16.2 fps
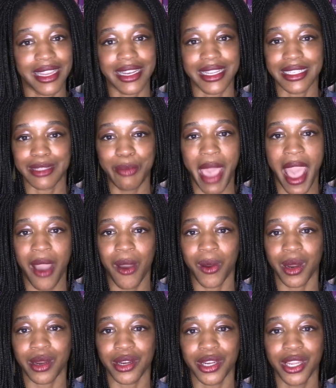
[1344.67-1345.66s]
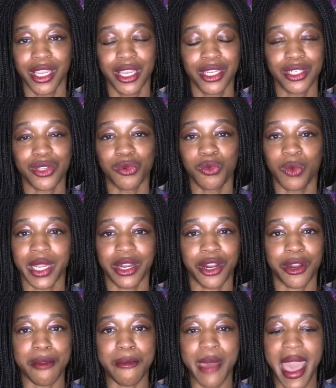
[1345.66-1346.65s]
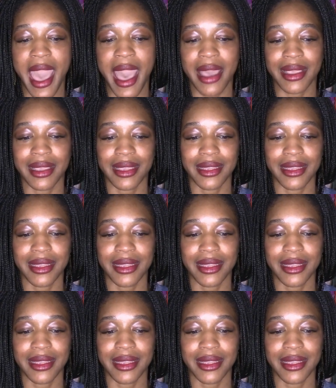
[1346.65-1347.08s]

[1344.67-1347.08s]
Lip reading: in his power to win her back.